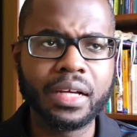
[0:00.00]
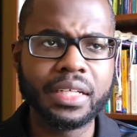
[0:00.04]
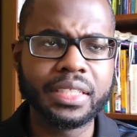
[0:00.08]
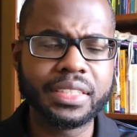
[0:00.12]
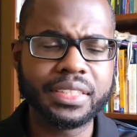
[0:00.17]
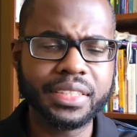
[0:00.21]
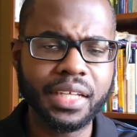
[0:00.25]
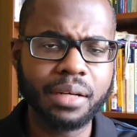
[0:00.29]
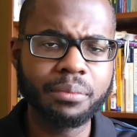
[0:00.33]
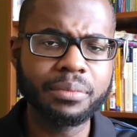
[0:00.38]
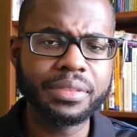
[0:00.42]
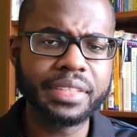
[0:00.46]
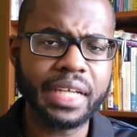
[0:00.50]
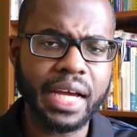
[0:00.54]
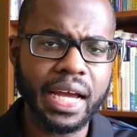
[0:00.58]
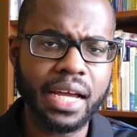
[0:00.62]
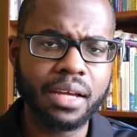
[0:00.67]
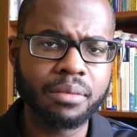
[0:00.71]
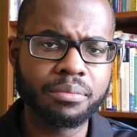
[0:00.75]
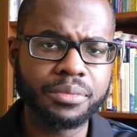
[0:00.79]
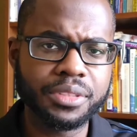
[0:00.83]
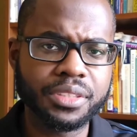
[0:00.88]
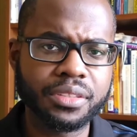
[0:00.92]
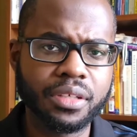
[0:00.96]

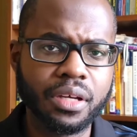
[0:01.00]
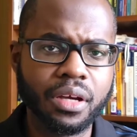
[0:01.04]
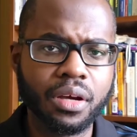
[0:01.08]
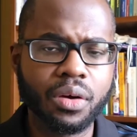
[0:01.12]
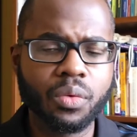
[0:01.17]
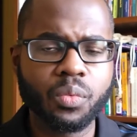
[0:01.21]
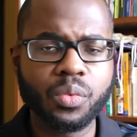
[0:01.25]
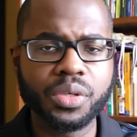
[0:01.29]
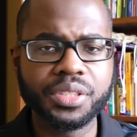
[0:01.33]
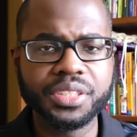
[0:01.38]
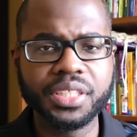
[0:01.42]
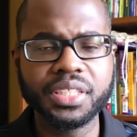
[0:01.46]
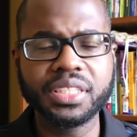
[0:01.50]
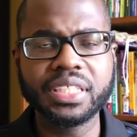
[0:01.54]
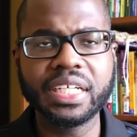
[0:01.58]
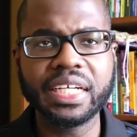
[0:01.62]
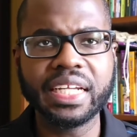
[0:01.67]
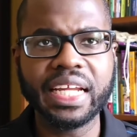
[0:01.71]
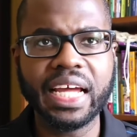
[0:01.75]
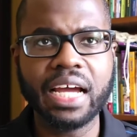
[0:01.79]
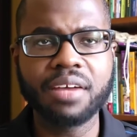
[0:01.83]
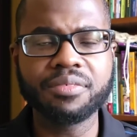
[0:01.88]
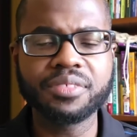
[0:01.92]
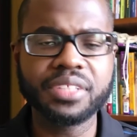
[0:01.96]
sometimes we're just going
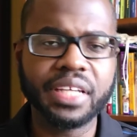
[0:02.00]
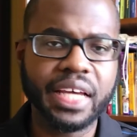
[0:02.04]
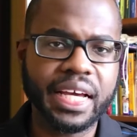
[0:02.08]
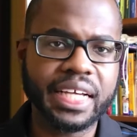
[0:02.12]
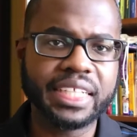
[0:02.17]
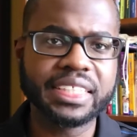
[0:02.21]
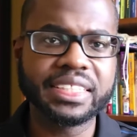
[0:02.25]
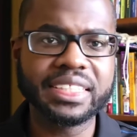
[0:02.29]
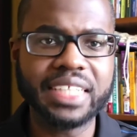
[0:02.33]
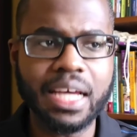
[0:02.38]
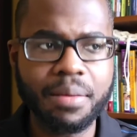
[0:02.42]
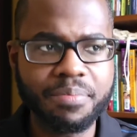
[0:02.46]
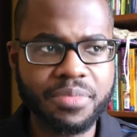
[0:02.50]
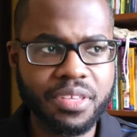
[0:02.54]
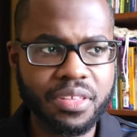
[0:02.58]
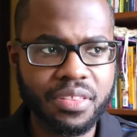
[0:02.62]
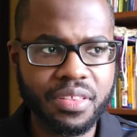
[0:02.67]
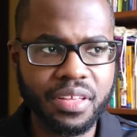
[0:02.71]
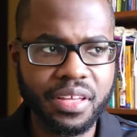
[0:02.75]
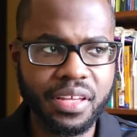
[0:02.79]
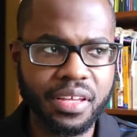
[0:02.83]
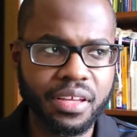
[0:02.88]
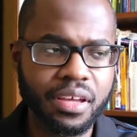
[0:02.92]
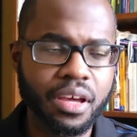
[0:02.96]
to have to accept
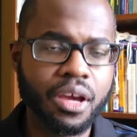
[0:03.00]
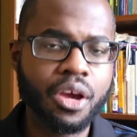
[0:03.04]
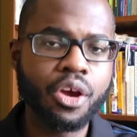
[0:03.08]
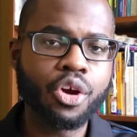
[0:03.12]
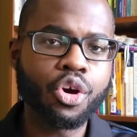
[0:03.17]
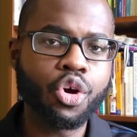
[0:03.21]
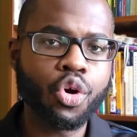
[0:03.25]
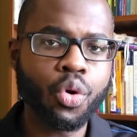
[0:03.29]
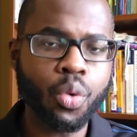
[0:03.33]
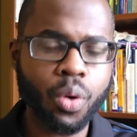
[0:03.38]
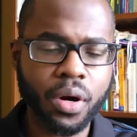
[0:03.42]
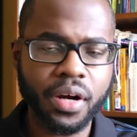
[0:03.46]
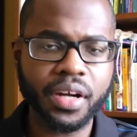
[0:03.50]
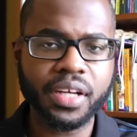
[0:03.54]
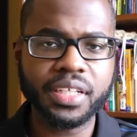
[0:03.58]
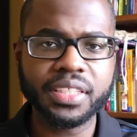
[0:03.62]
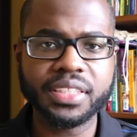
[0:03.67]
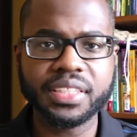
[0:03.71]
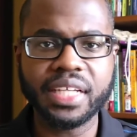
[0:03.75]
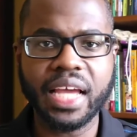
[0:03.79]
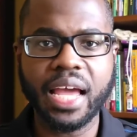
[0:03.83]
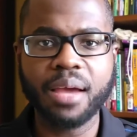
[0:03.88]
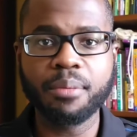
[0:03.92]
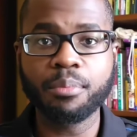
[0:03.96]
the
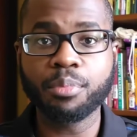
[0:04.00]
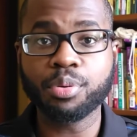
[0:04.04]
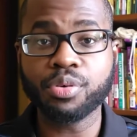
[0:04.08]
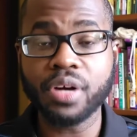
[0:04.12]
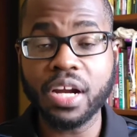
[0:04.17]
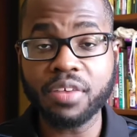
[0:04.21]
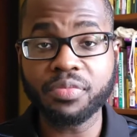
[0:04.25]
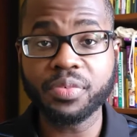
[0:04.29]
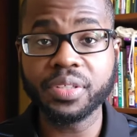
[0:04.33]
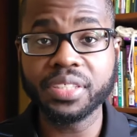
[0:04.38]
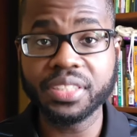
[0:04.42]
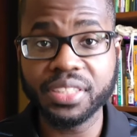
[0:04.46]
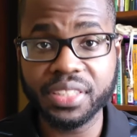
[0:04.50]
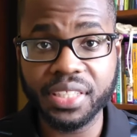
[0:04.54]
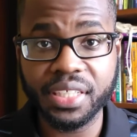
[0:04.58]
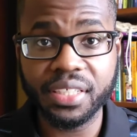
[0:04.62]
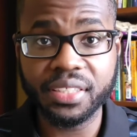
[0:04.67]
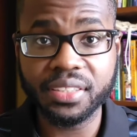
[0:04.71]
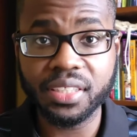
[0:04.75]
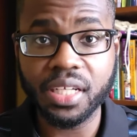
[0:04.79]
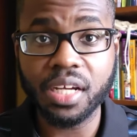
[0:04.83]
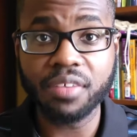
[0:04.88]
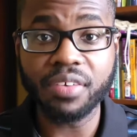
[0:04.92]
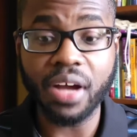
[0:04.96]
quirks and
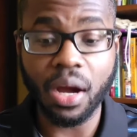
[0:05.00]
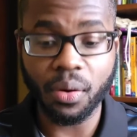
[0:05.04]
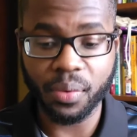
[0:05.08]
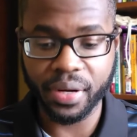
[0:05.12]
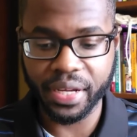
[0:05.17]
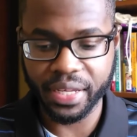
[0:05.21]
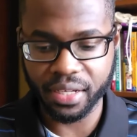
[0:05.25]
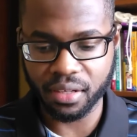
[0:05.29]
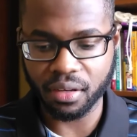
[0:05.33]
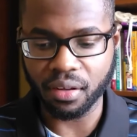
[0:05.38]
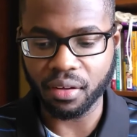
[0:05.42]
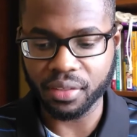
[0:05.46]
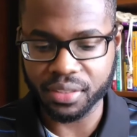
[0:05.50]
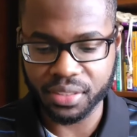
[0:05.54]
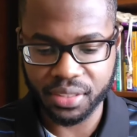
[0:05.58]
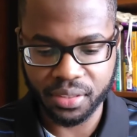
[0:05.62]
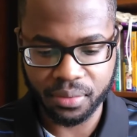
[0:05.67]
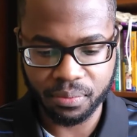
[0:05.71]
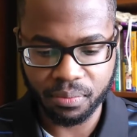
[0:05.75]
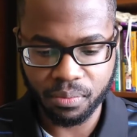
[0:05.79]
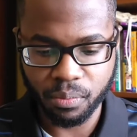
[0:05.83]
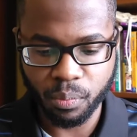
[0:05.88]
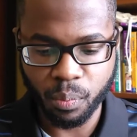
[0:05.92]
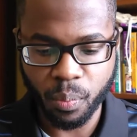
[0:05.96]
preferences of our in-laws.
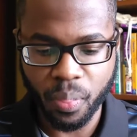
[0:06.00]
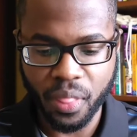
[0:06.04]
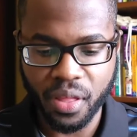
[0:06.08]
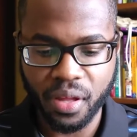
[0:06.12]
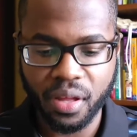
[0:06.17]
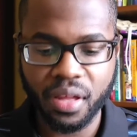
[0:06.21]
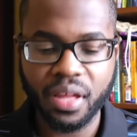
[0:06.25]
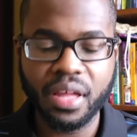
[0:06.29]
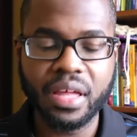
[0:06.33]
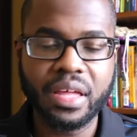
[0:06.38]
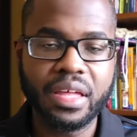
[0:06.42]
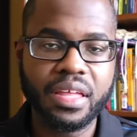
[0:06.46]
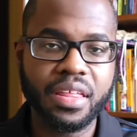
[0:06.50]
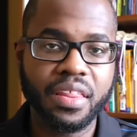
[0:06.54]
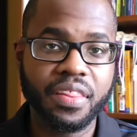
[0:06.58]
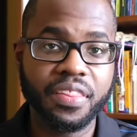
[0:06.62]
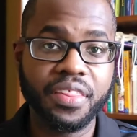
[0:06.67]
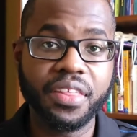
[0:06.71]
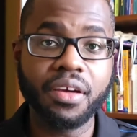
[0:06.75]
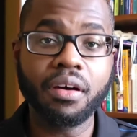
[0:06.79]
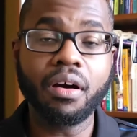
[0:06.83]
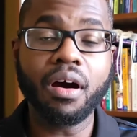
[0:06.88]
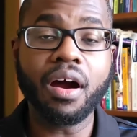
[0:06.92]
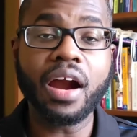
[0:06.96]

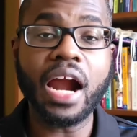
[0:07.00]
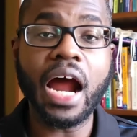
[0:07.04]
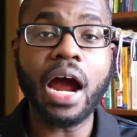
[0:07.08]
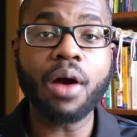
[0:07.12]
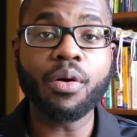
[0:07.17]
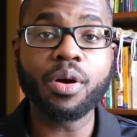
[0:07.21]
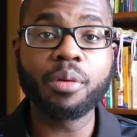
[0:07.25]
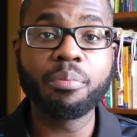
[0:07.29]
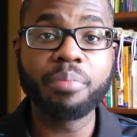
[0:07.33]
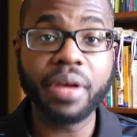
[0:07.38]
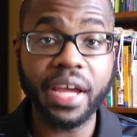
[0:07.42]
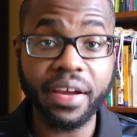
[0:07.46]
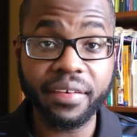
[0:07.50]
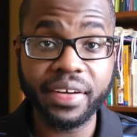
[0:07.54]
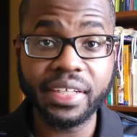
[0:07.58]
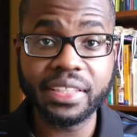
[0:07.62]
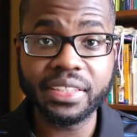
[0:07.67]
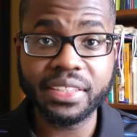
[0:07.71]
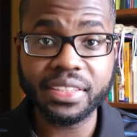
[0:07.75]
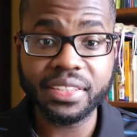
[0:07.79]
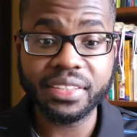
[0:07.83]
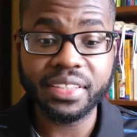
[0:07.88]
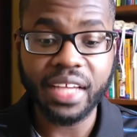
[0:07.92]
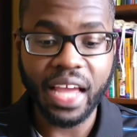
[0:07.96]
They are our
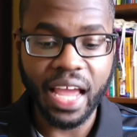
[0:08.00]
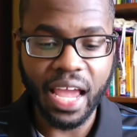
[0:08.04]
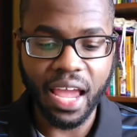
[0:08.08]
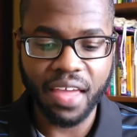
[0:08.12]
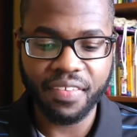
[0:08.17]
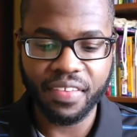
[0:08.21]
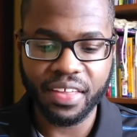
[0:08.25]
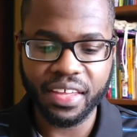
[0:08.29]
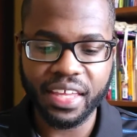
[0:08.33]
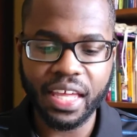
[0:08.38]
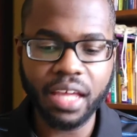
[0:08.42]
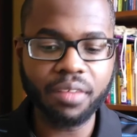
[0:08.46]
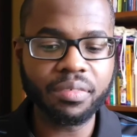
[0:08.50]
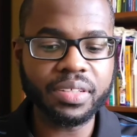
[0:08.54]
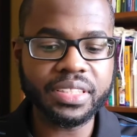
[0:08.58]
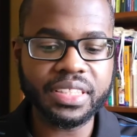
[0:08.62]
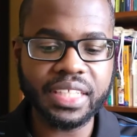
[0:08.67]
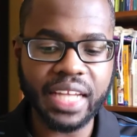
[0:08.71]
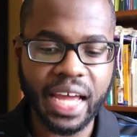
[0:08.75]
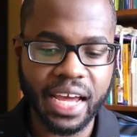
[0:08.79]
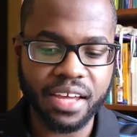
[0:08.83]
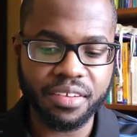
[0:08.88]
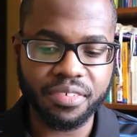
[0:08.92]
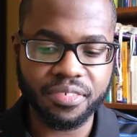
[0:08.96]
parents and they gave us
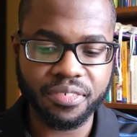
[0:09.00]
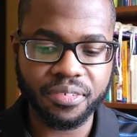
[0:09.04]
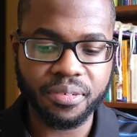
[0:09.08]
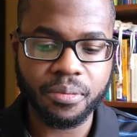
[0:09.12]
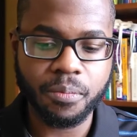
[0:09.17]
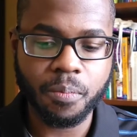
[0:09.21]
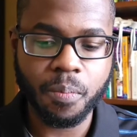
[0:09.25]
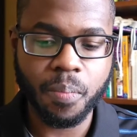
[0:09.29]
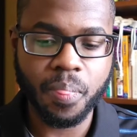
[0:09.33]
life.